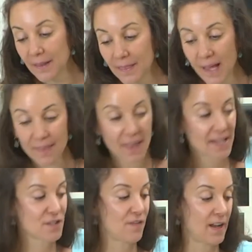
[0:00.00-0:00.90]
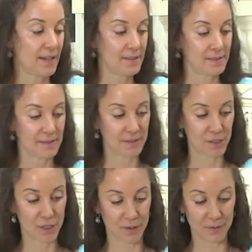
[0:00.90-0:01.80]
then that's fine
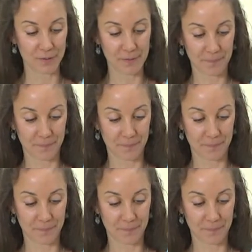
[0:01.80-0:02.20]
too.